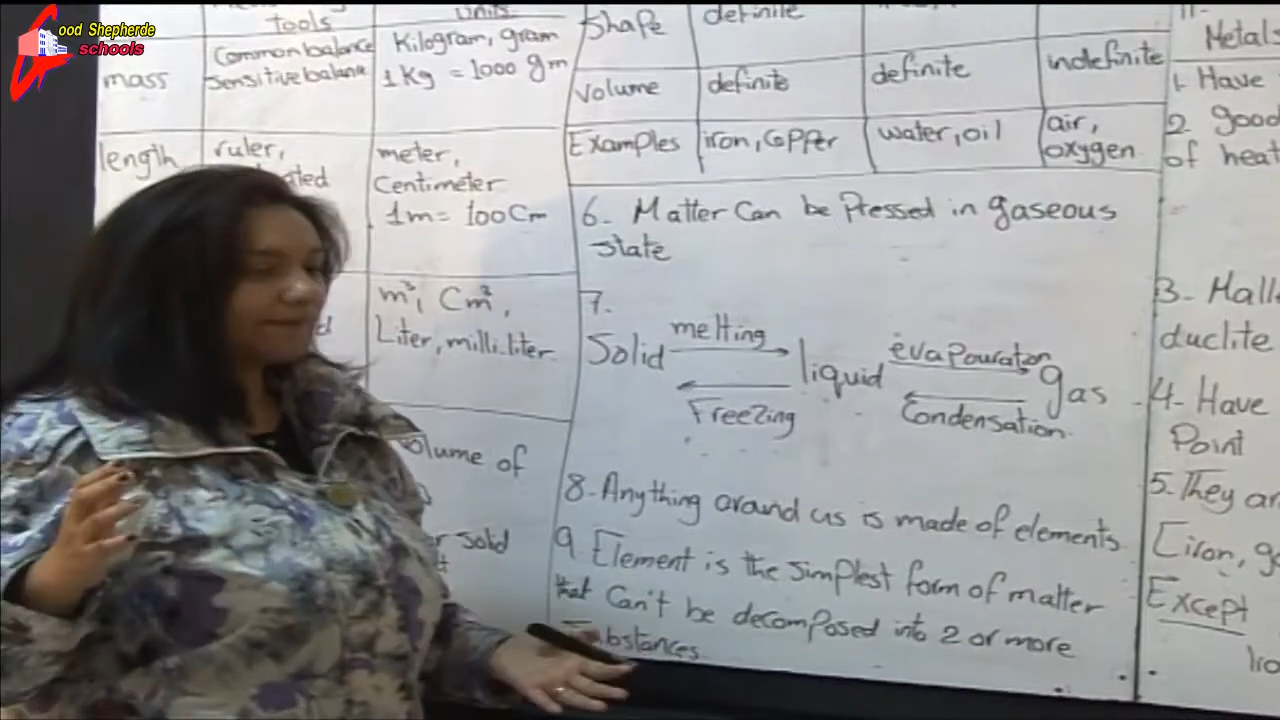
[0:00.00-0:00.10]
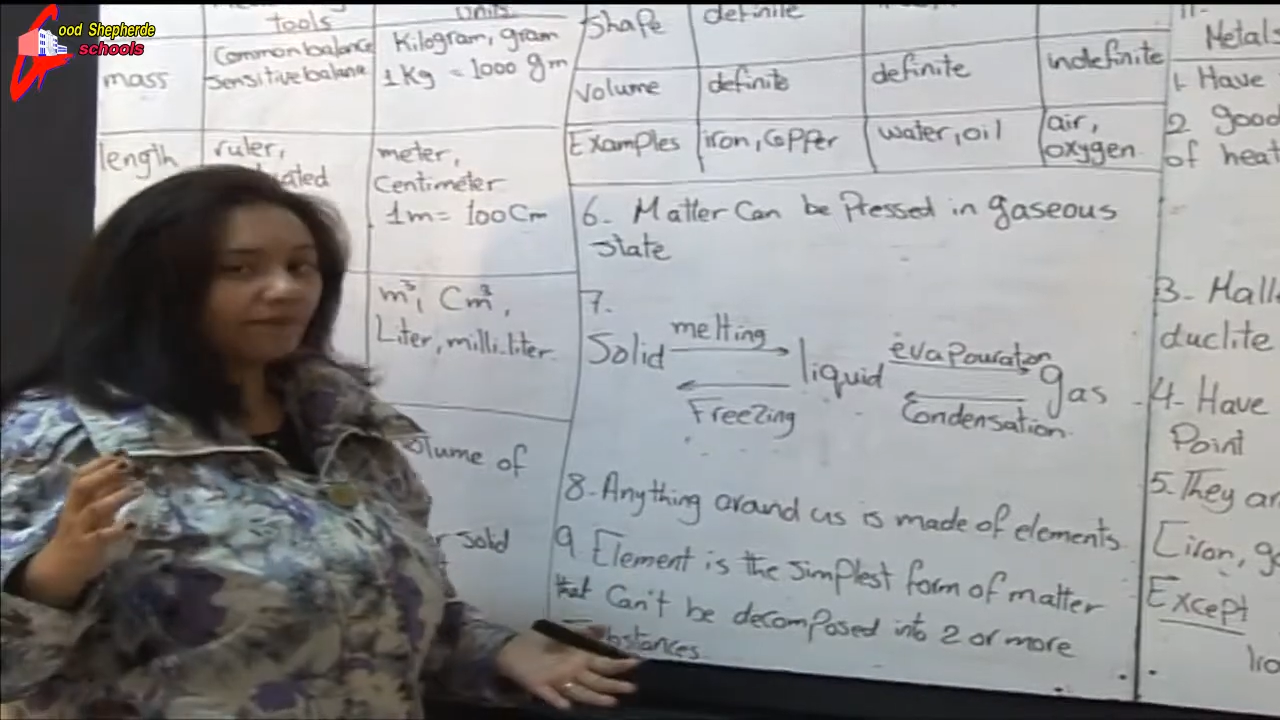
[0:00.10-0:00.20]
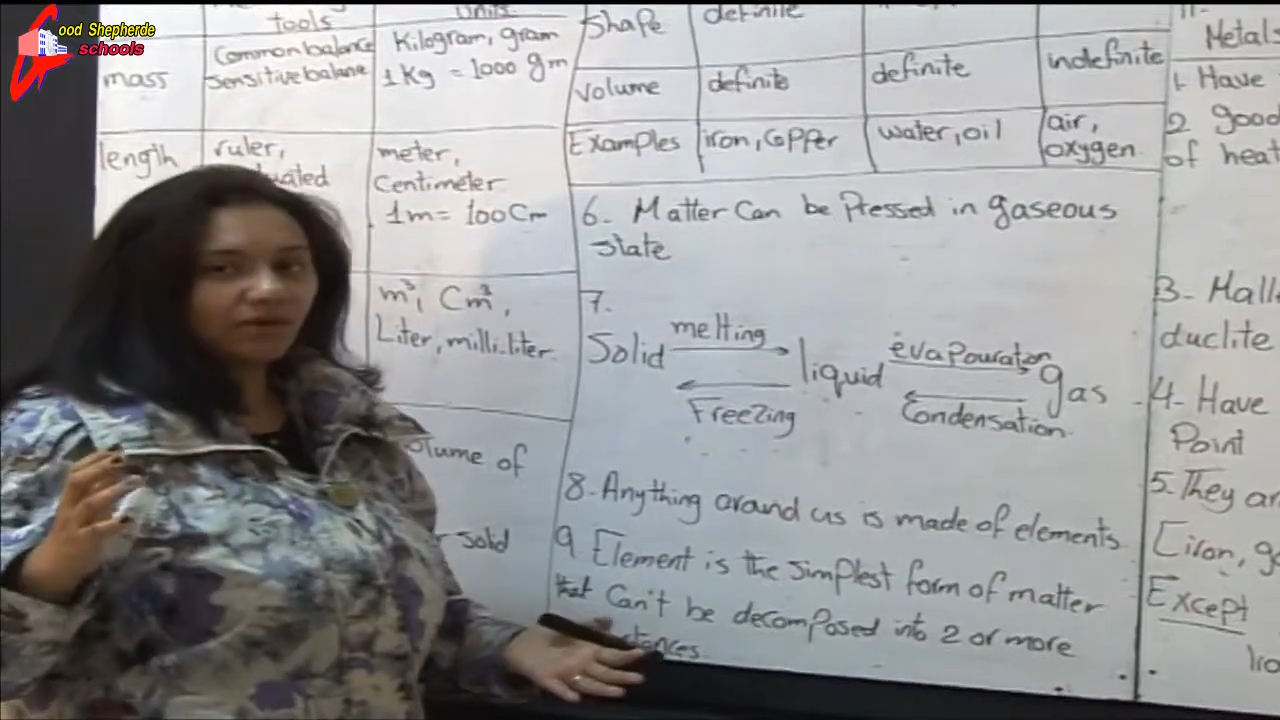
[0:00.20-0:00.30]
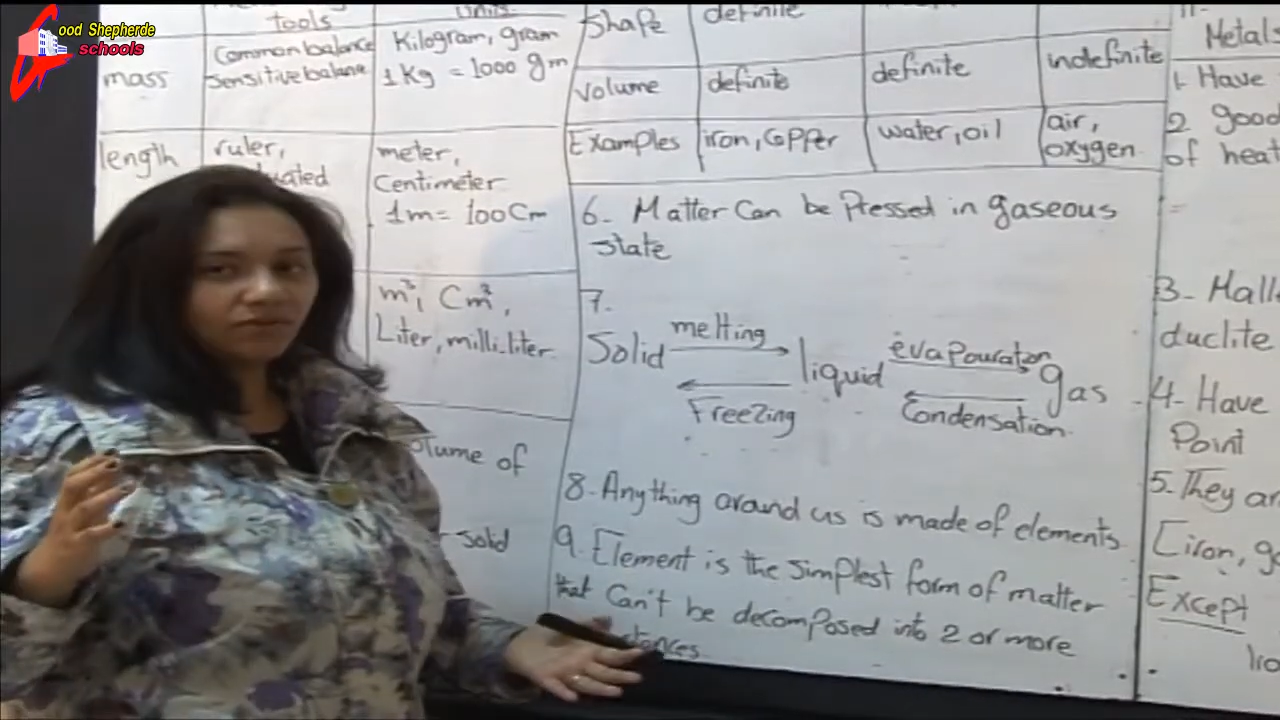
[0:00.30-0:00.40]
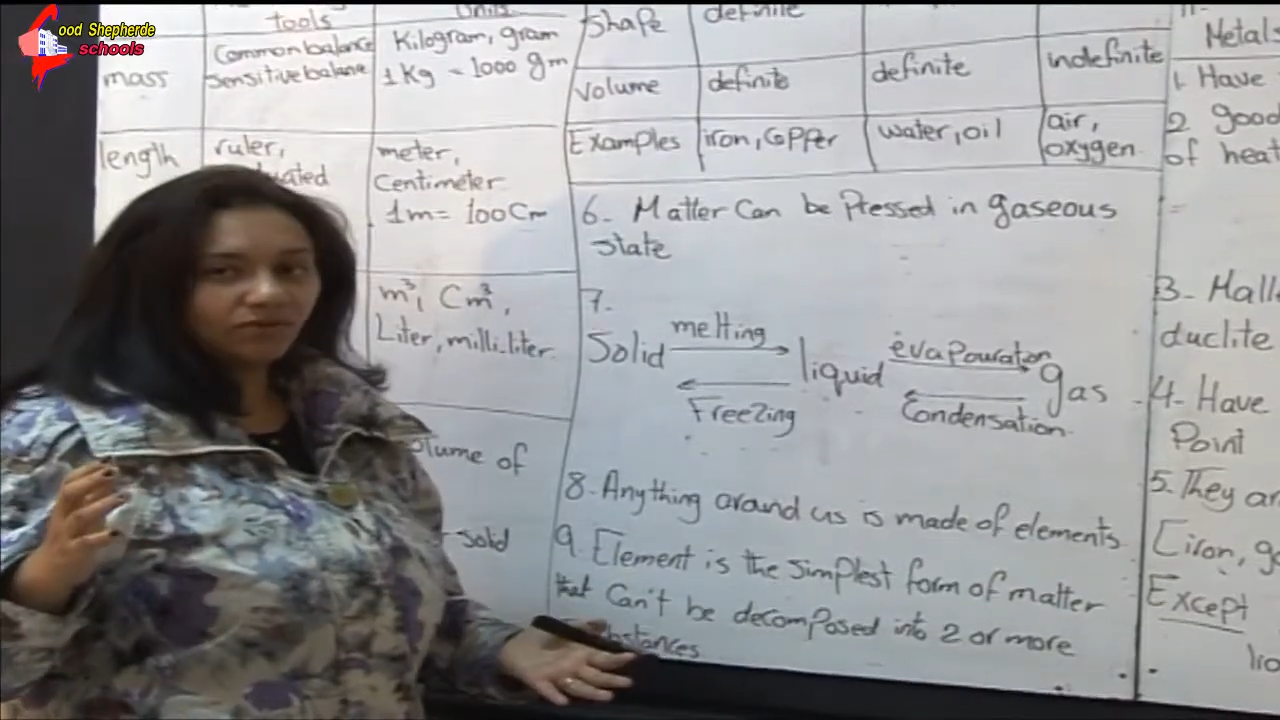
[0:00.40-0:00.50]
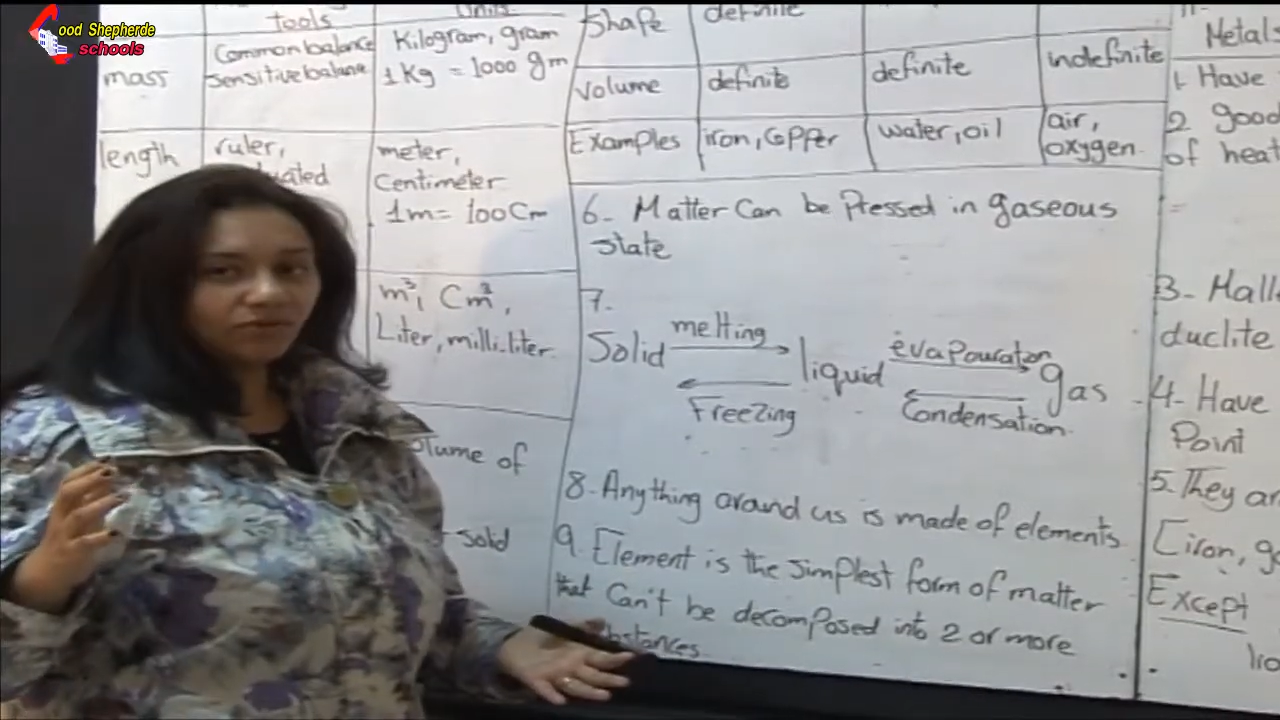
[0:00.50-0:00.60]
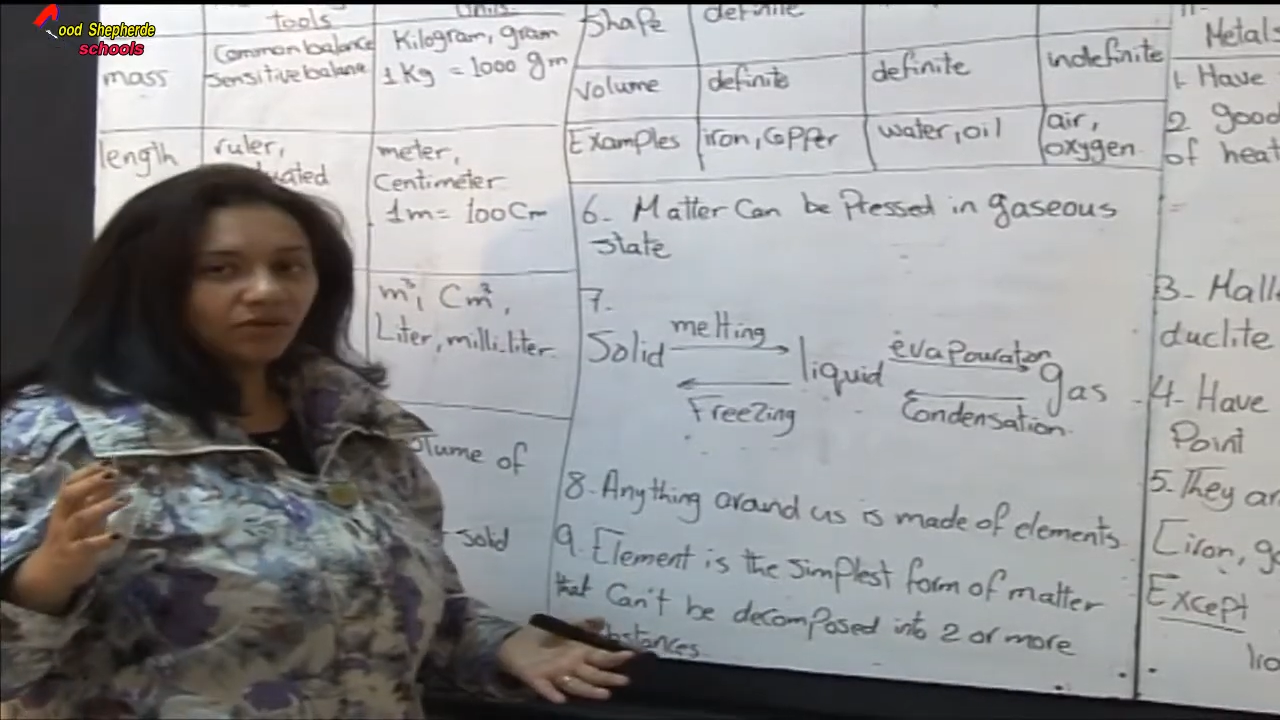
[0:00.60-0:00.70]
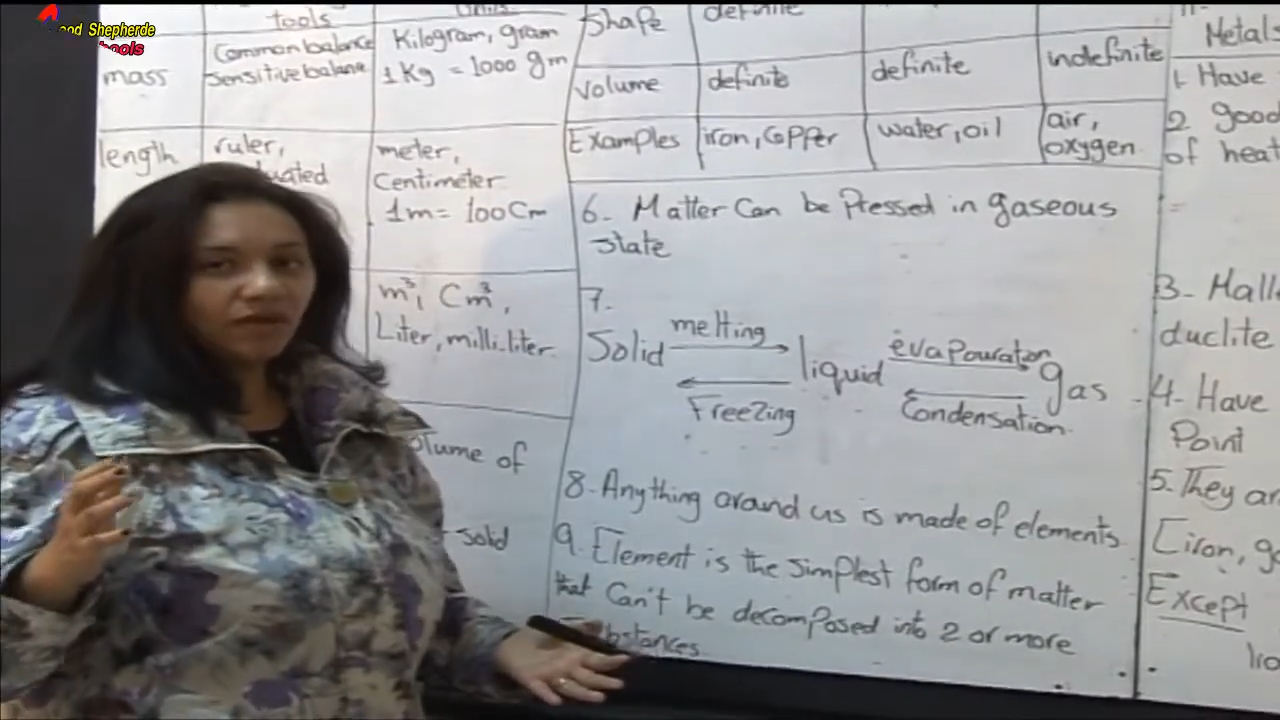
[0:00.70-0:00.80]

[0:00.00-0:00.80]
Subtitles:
amount